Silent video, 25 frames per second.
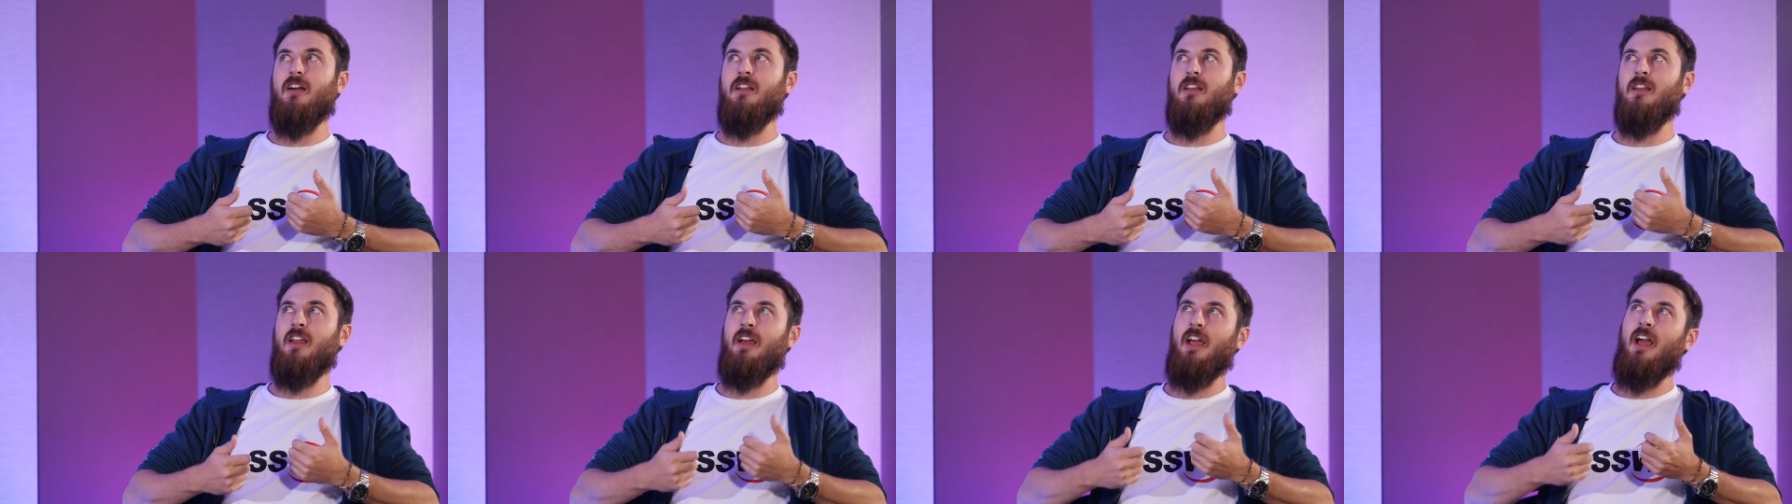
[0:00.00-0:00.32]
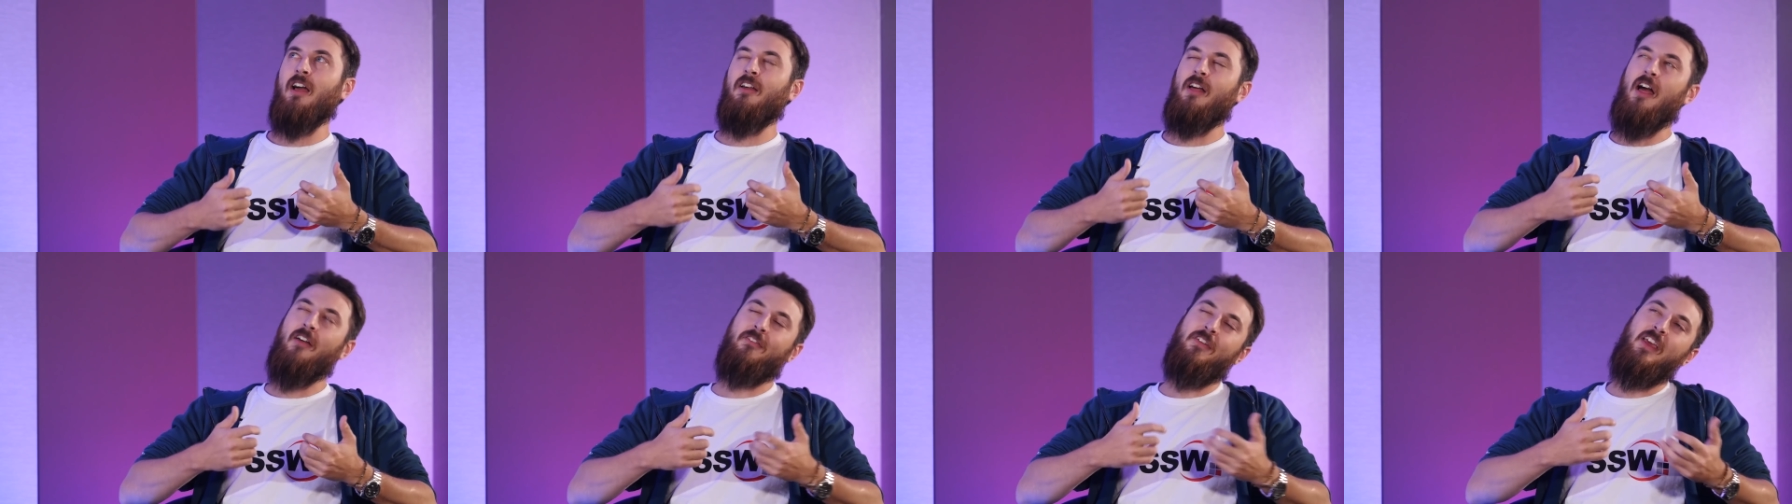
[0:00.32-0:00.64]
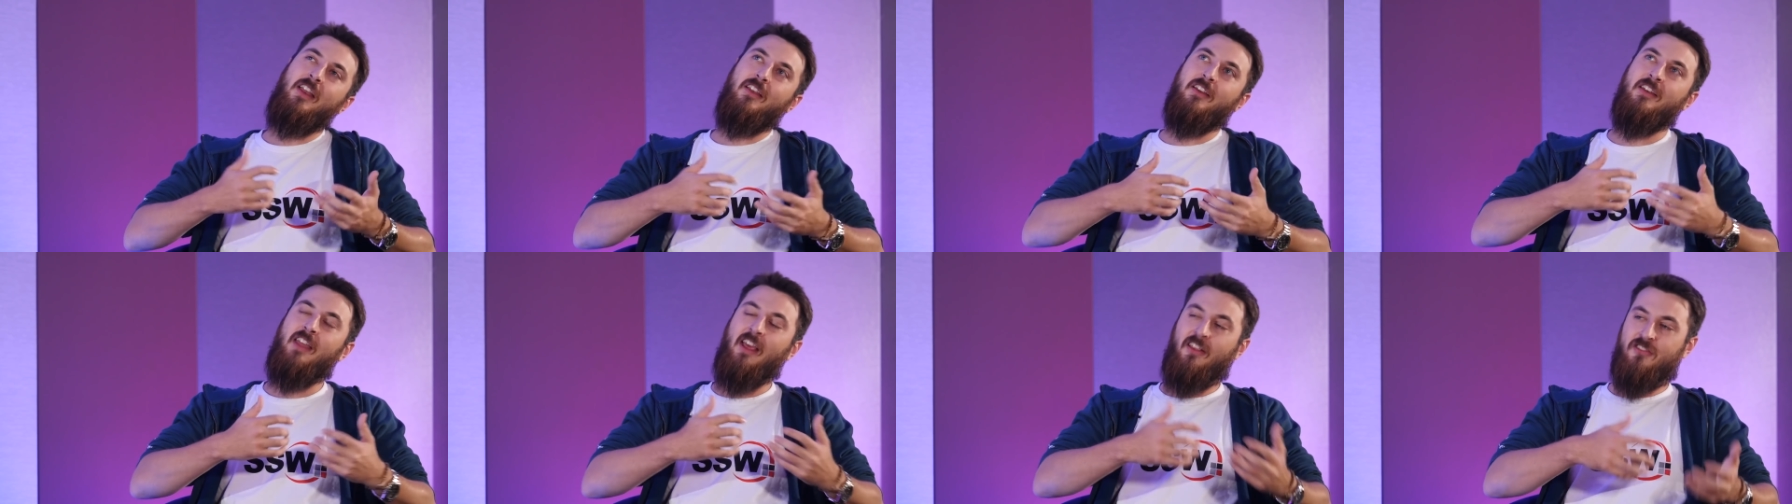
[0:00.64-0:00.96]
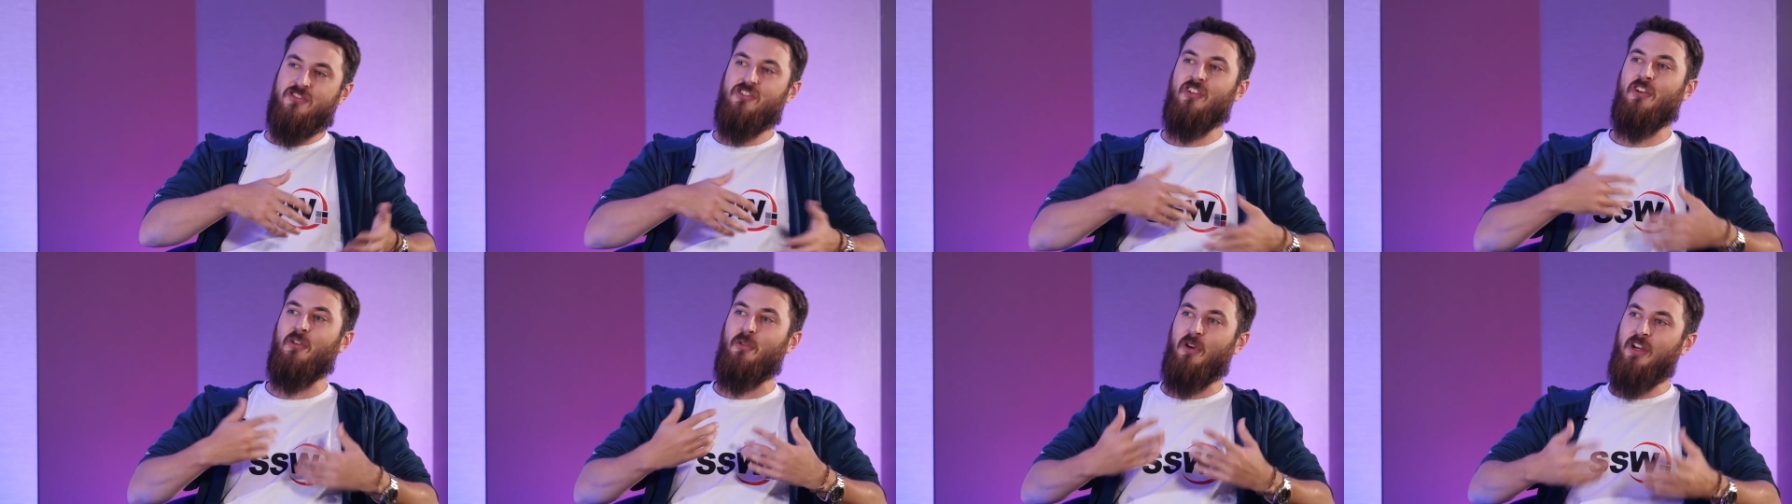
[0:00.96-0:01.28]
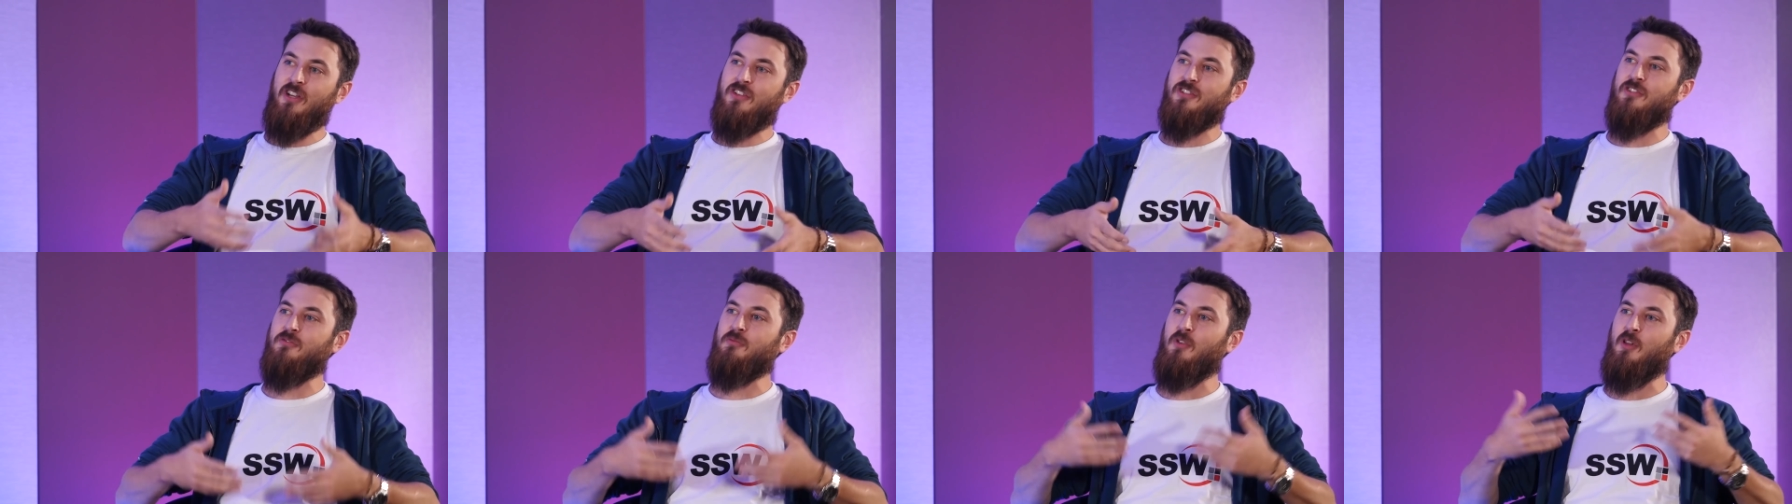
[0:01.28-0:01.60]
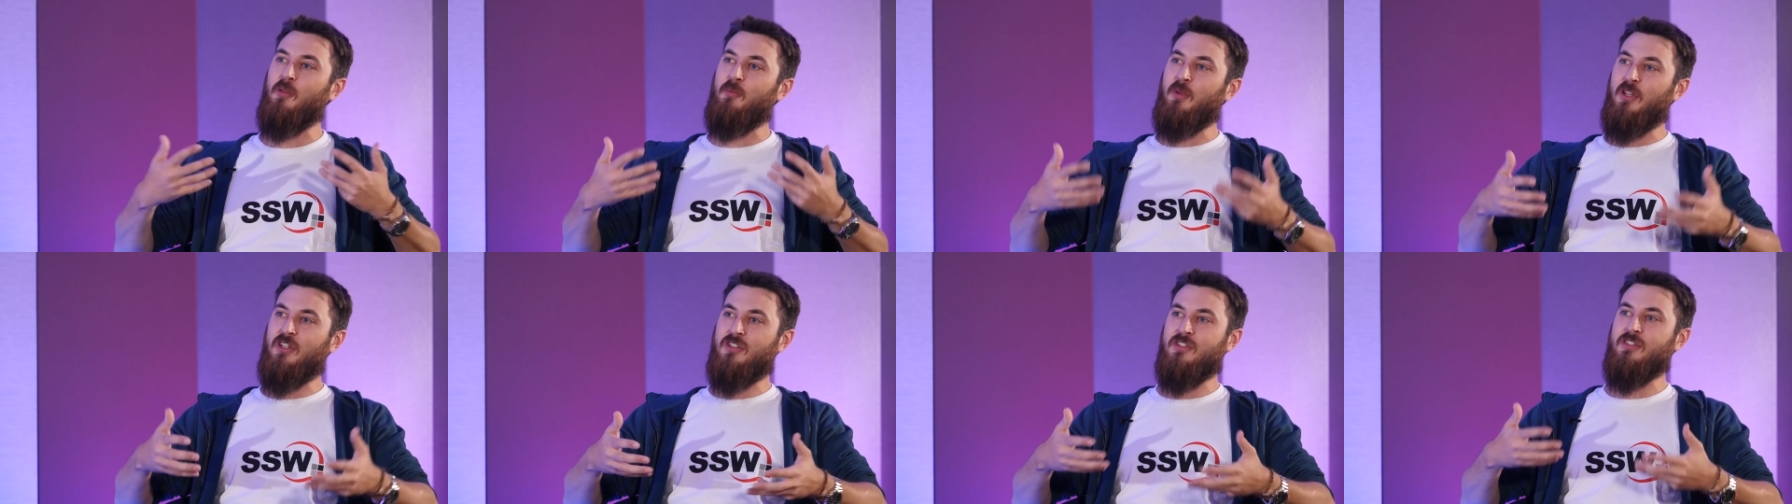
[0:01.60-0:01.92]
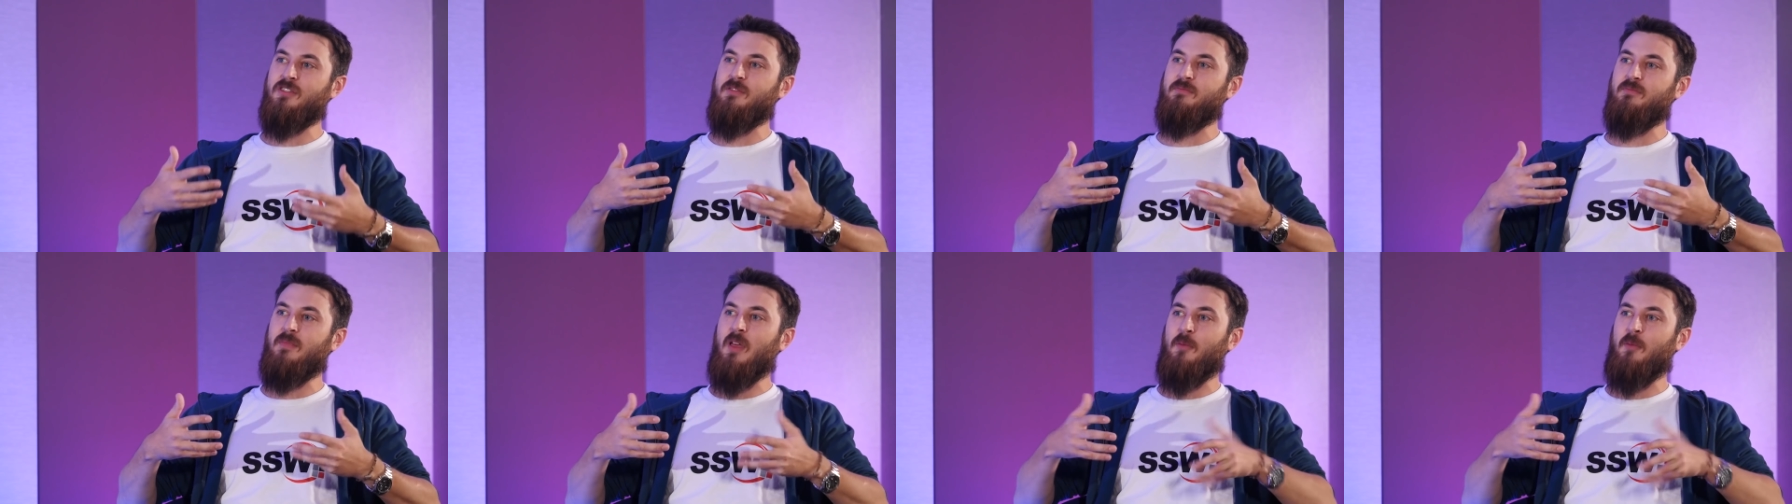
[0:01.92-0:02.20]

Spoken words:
Like I think the next generation will be just